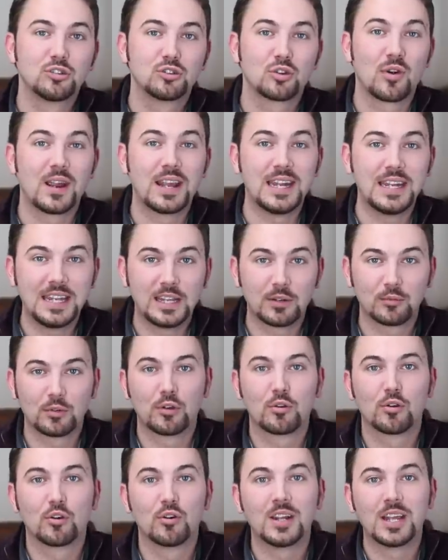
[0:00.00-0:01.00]
training and
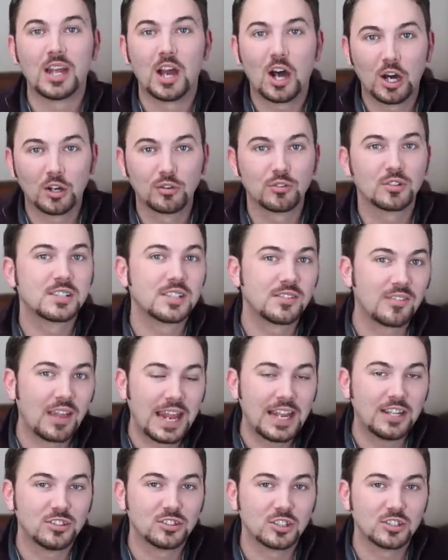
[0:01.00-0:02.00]
recruiting hundreds of
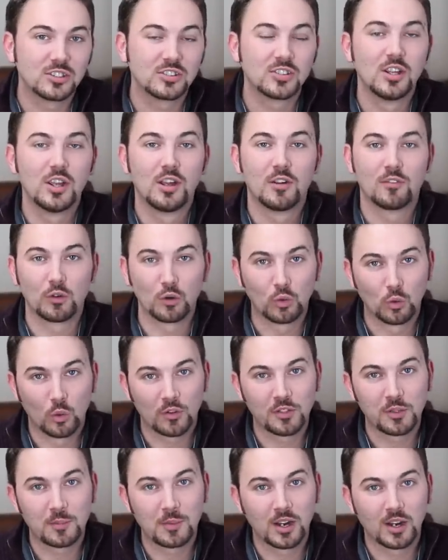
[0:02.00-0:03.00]
agents for
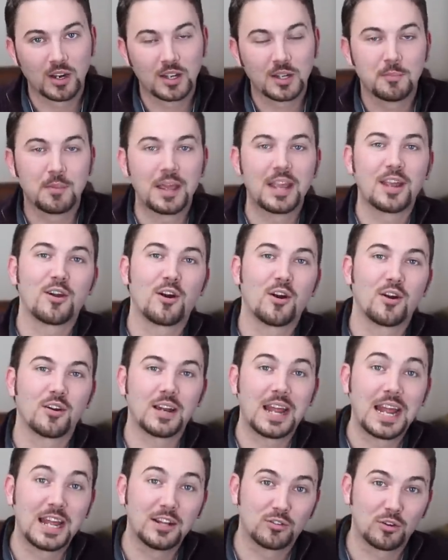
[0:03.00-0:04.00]
North American
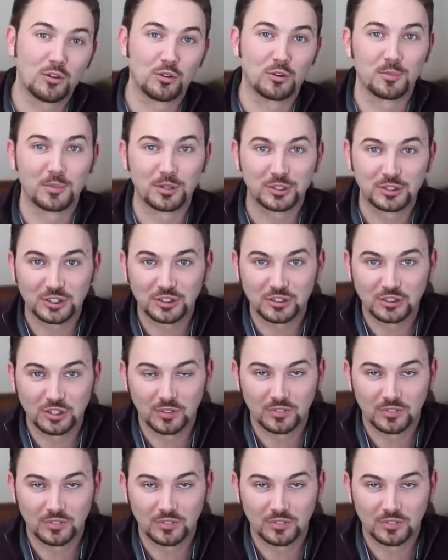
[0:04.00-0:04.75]
Bancard and Total Merchant